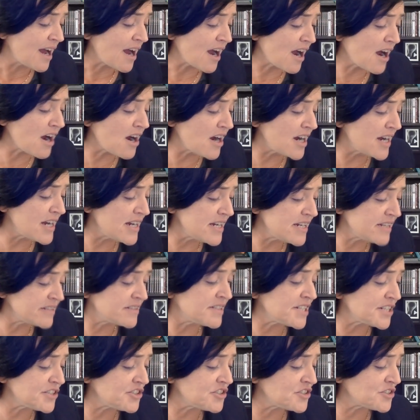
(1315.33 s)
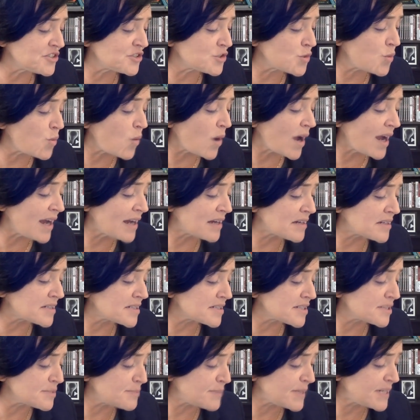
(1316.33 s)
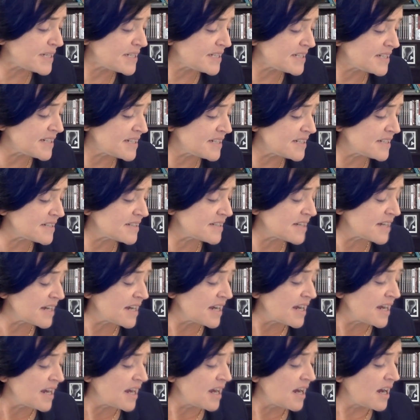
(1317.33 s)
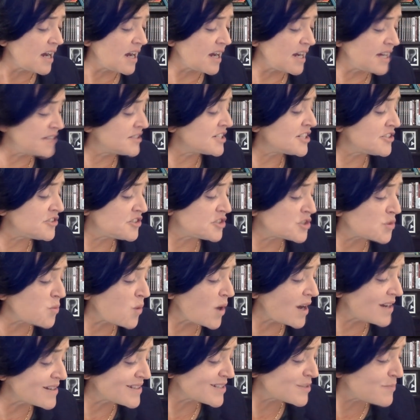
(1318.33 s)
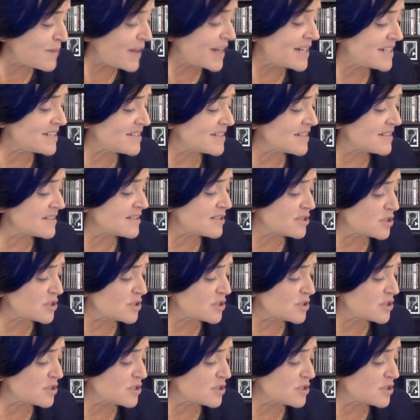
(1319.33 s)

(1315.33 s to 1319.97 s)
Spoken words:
our indigenous wild species, indigenous wild spaces,